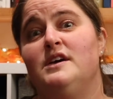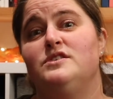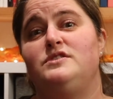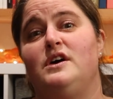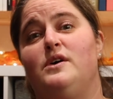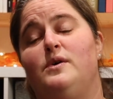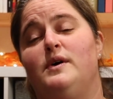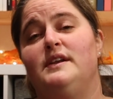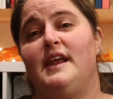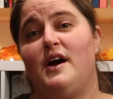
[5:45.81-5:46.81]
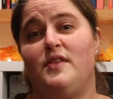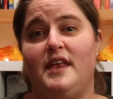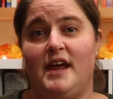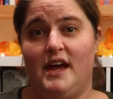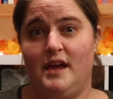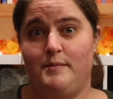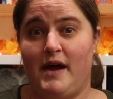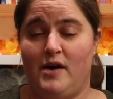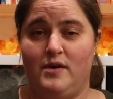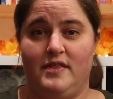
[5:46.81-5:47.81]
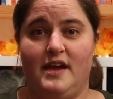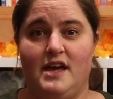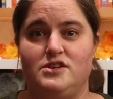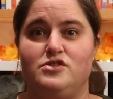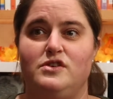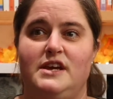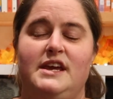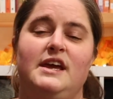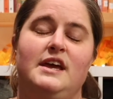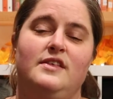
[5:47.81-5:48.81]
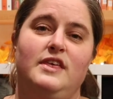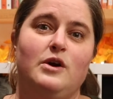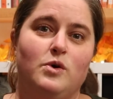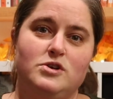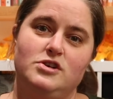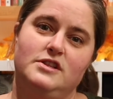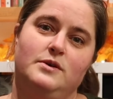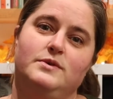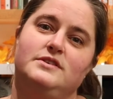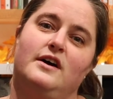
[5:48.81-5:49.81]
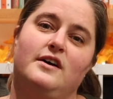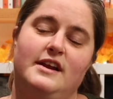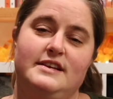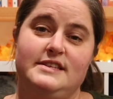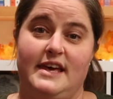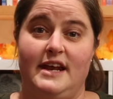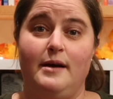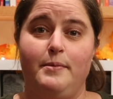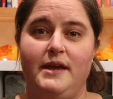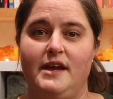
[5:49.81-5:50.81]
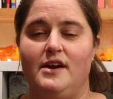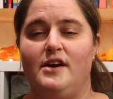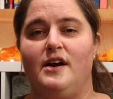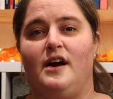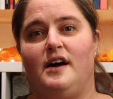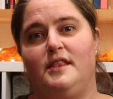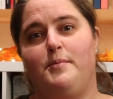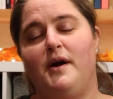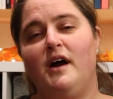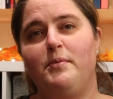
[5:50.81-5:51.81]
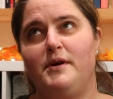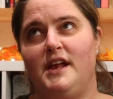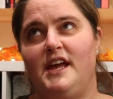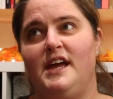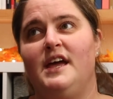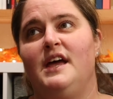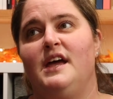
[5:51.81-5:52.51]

So now that I'm out in the country, the orchard that was already set up here on the property,